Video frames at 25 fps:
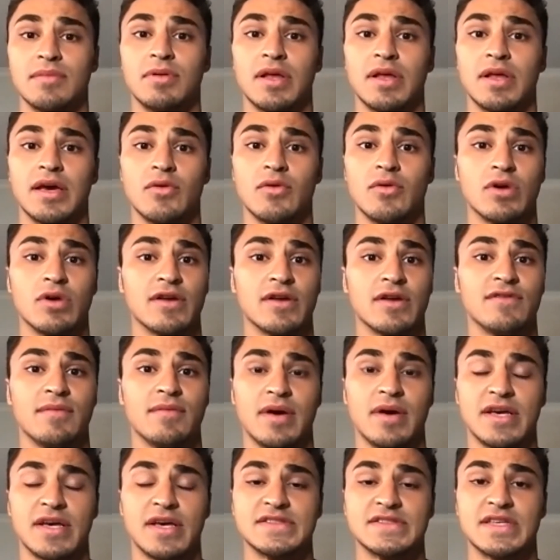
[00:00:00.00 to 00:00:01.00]
playing one of the
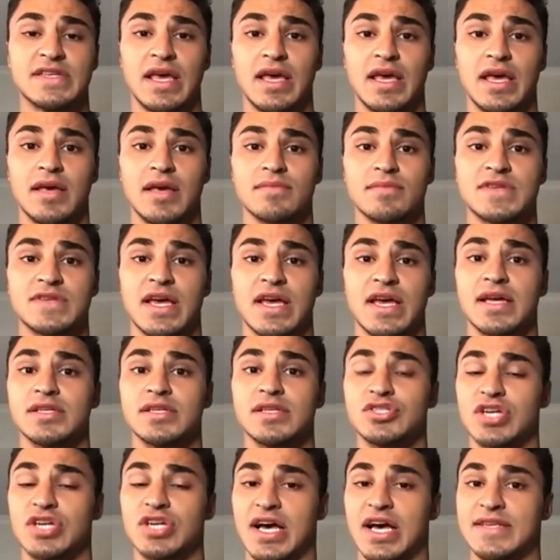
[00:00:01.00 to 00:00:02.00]
best games and
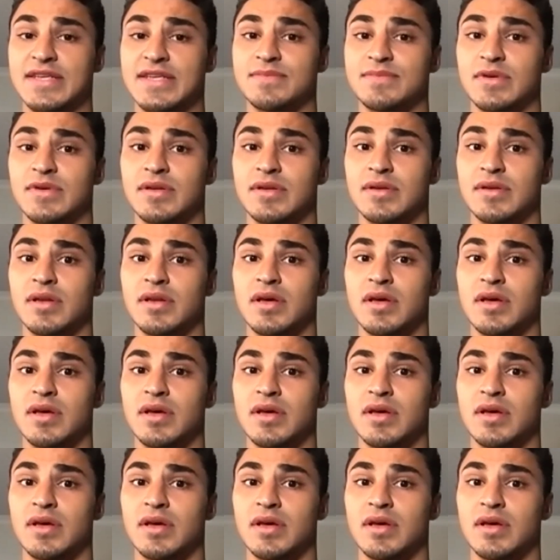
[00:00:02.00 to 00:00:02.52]
Jasmine